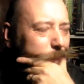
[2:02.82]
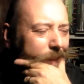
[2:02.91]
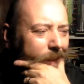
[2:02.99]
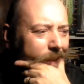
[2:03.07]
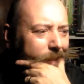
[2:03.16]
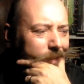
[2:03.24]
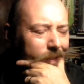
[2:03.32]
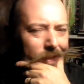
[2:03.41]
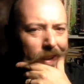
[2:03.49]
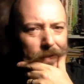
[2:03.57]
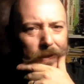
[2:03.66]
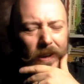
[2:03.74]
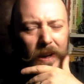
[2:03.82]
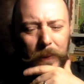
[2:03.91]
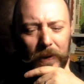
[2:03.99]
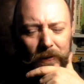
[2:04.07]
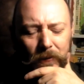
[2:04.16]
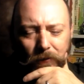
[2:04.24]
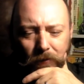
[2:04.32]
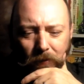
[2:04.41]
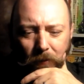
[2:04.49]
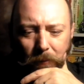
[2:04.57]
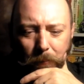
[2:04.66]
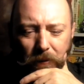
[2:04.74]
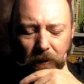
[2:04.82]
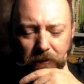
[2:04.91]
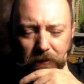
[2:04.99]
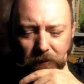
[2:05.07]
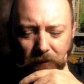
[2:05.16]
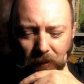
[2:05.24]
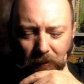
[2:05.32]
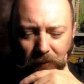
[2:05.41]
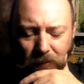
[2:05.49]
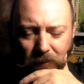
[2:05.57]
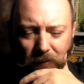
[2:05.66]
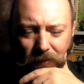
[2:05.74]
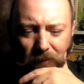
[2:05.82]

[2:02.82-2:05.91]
yeah, Dave was saying about suffering from depression and